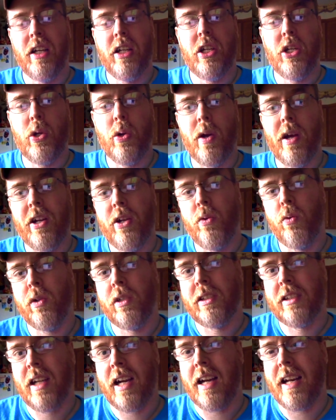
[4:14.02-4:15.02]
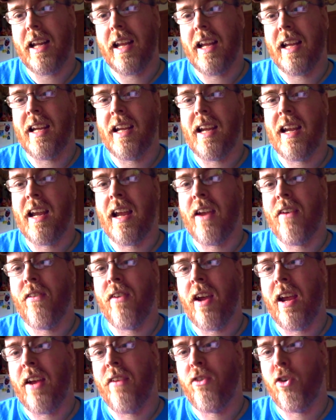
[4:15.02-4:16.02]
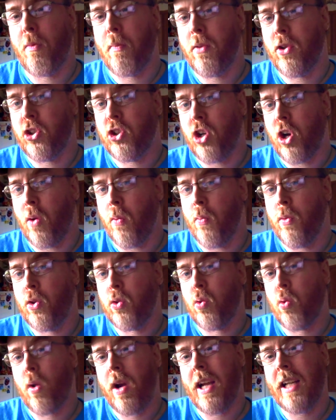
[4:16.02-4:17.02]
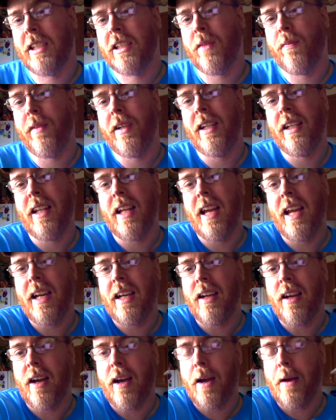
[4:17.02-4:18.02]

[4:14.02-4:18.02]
you had to recite a verbal charm, which ran something like,